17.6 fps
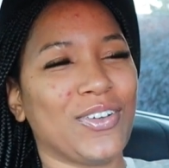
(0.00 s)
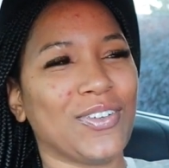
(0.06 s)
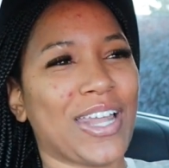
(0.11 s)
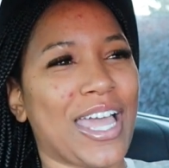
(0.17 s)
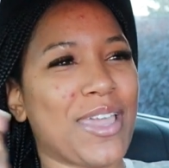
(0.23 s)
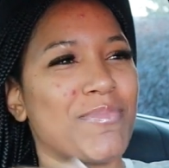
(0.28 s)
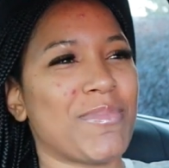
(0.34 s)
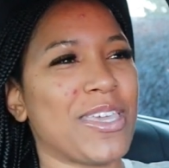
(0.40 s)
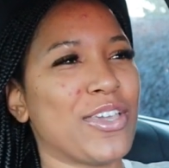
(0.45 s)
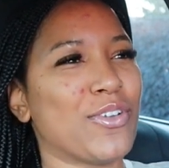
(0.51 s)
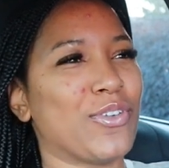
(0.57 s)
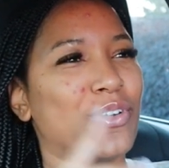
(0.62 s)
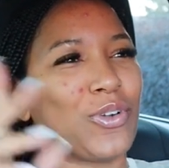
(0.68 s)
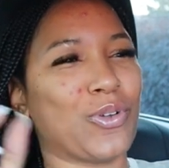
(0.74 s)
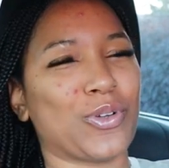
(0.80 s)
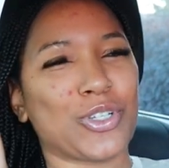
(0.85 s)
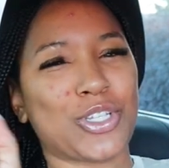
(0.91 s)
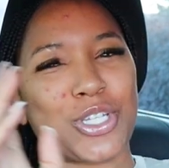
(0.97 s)
Like, me going
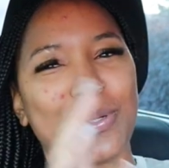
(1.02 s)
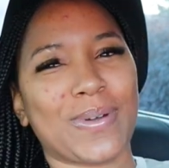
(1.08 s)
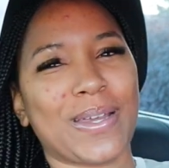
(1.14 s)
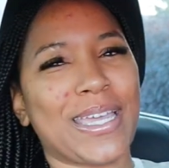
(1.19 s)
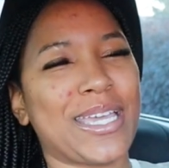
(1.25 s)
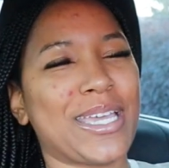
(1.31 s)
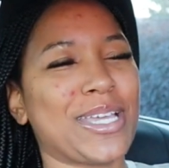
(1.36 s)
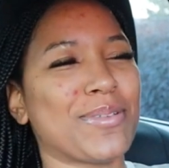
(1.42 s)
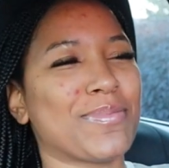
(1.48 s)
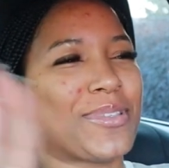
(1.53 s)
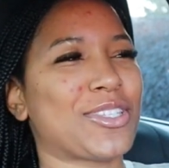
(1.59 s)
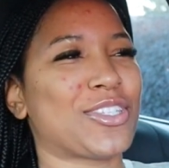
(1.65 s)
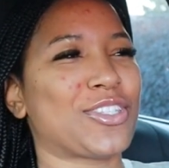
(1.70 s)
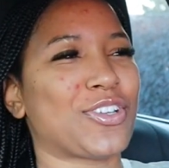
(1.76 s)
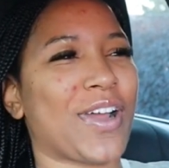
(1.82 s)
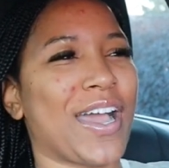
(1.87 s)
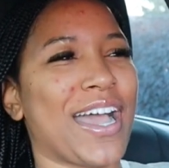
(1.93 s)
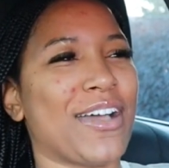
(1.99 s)
on trips,
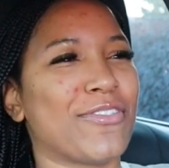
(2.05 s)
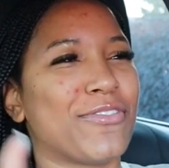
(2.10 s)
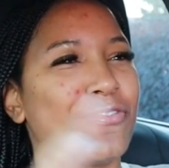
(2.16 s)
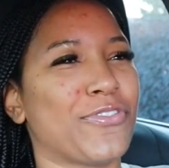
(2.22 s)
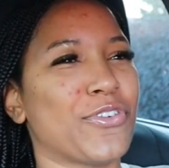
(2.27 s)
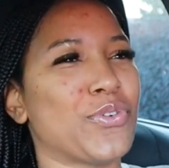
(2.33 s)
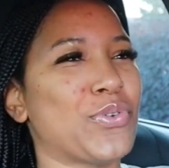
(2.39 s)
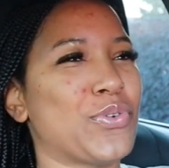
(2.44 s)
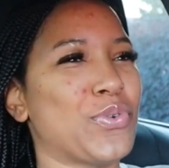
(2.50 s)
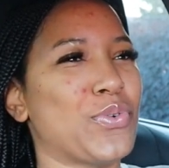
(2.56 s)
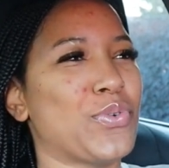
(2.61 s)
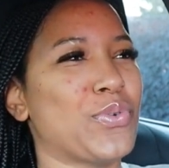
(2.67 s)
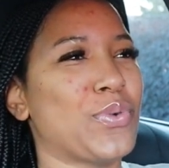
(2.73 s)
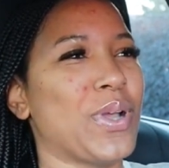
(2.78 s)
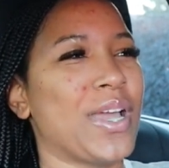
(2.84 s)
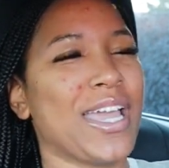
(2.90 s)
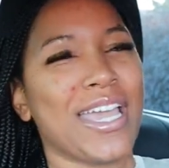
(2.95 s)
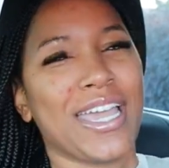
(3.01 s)
trying
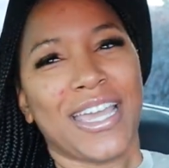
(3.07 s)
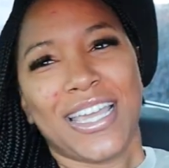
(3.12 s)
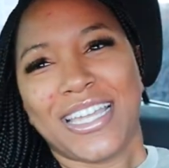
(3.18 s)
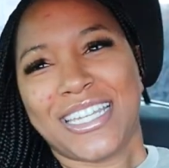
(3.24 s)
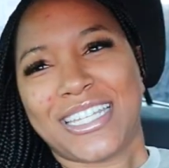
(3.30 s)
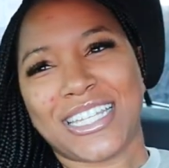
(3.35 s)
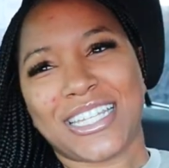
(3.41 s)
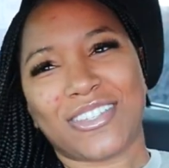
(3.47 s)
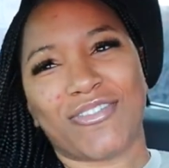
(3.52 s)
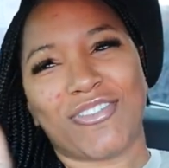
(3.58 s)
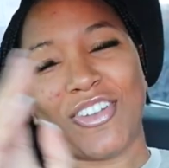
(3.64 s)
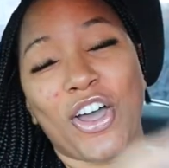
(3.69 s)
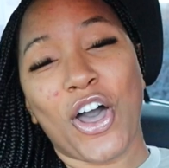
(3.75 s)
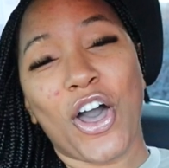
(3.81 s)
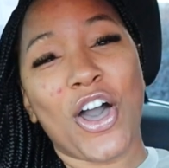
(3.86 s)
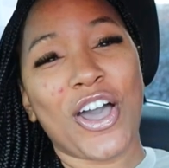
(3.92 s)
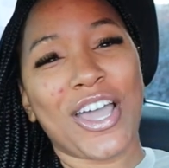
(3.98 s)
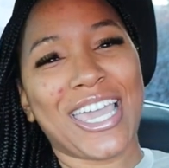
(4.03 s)
food, just
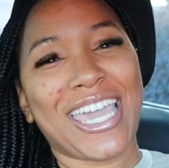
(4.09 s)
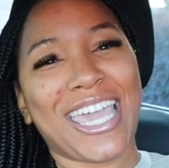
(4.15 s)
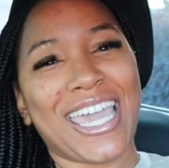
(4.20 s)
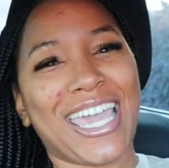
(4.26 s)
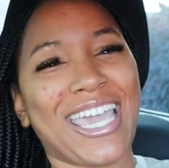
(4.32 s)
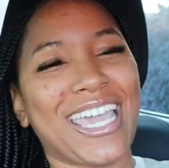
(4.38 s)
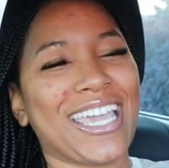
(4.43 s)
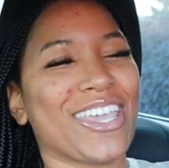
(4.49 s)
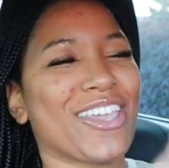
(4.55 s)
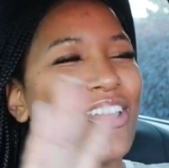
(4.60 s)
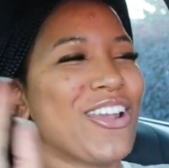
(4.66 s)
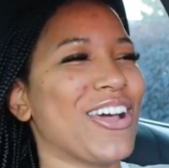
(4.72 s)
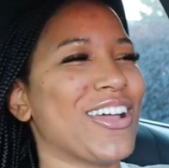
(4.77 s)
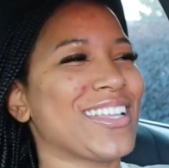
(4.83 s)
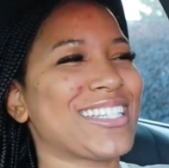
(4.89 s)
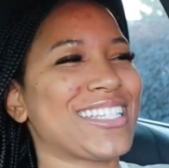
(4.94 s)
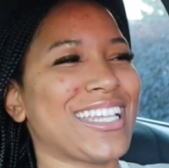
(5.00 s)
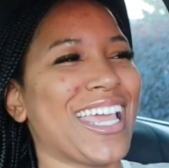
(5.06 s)
vlogging, you know
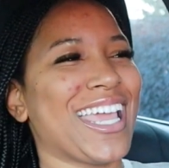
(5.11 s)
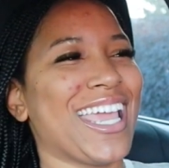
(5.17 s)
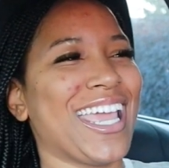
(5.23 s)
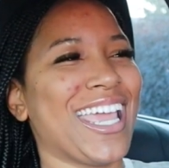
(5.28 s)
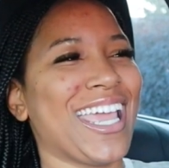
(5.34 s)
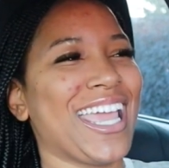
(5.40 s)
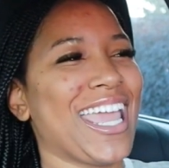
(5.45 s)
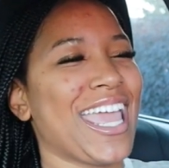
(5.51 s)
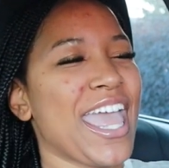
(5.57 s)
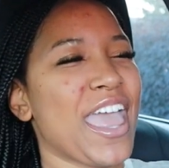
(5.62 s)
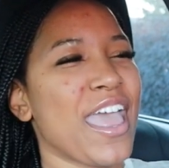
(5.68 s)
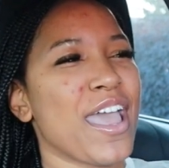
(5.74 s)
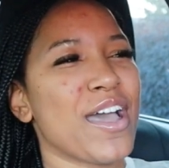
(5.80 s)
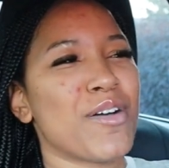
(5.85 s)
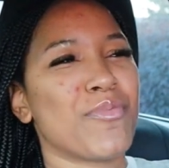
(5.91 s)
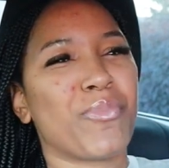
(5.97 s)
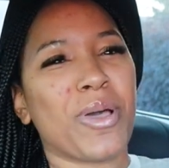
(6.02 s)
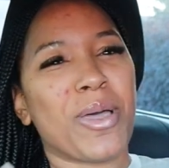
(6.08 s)
what I'm saying?
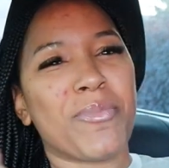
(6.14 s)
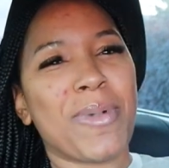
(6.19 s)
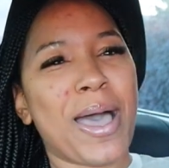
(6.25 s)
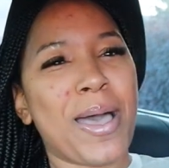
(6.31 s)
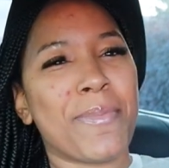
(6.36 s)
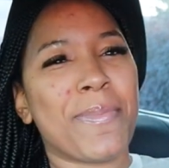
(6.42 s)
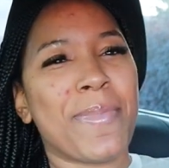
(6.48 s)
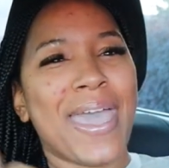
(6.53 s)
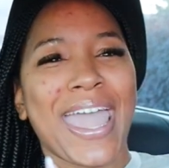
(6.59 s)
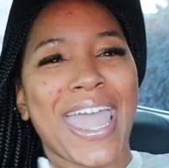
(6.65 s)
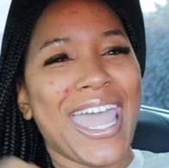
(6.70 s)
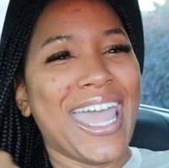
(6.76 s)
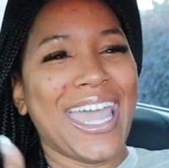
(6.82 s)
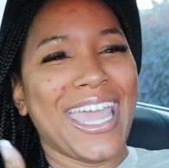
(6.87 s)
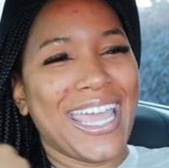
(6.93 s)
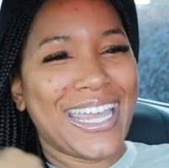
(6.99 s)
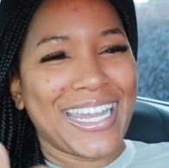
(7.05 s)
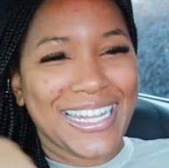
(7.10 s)
But my
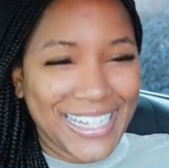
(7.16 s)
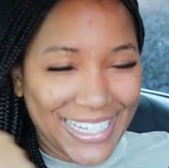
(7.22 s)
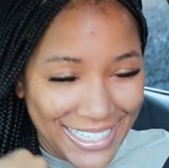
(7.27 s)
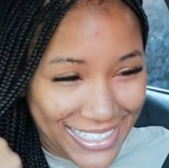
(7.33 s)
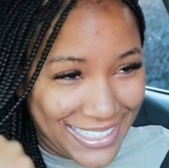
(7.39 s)
man